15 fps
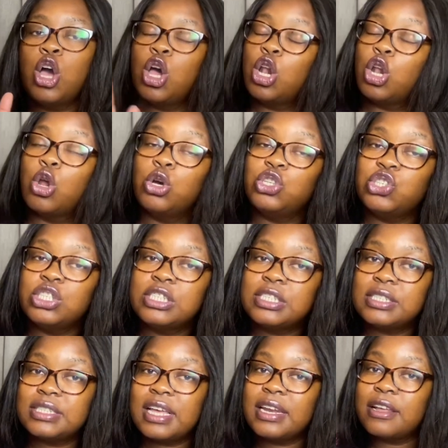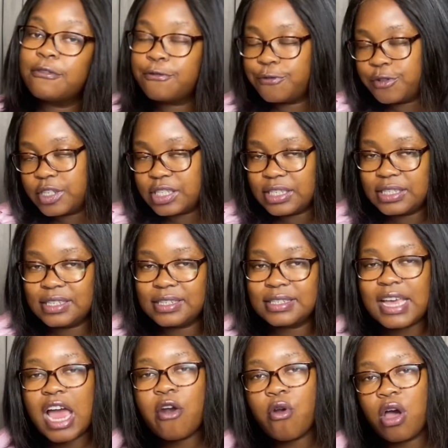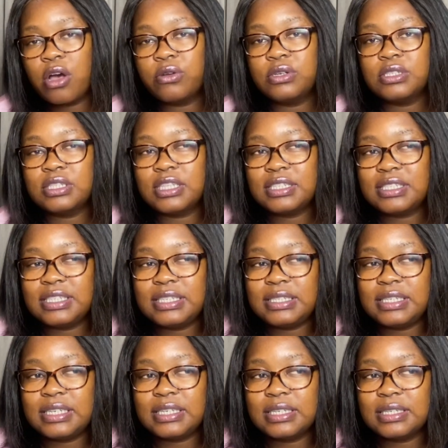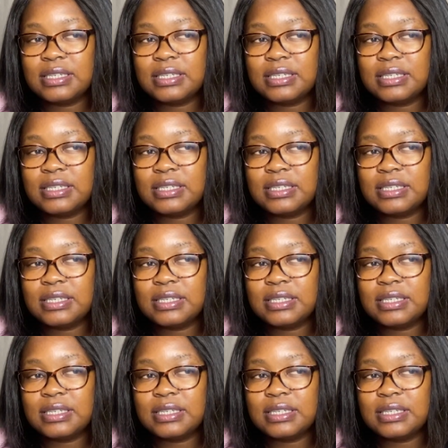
lodges that I've visited around the city.